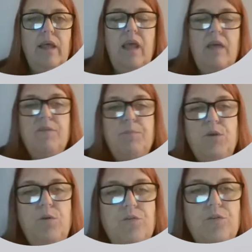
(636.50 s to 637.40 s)
If
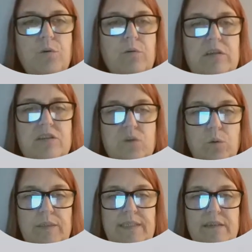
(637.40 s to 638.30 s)
abuse or
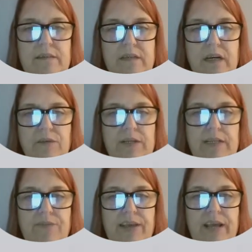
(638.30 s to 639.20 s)
assault is discovered in
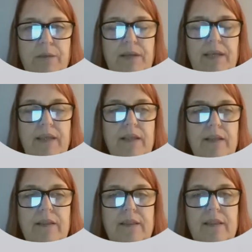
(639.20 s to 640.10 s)
the family,
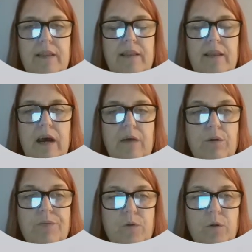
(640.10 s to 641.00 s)
a
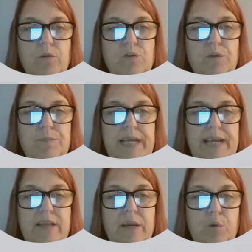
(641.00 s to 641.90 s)
referral to
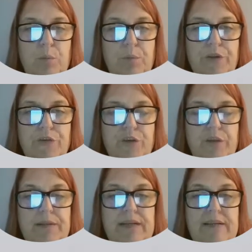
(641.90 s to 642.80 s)
obtain the appropriate
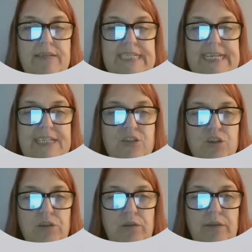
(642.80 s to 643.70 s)
treatment is
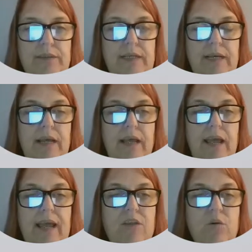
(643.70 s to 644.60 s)
essential.
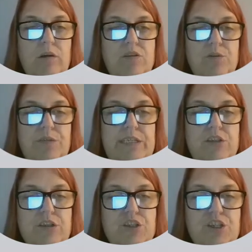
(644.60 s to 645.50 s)
And you also need
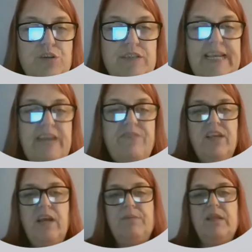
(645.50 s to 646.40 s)
to ensure
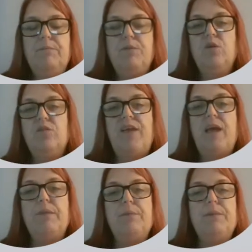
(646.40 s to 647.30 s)
safety of the abused
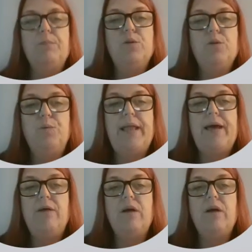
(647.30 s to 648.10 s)
family member to allow